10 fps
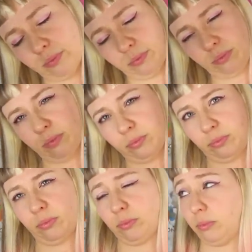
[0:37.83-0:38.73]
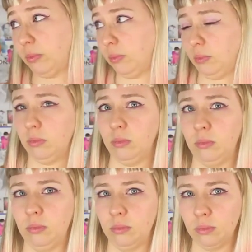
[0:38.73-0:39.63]
Uh, she's actually in the
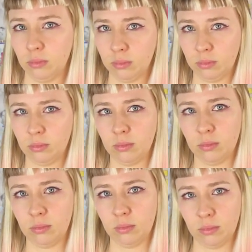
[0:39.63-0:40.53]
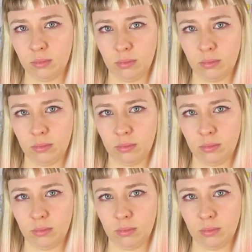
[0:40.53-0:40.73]
next room just working on a video.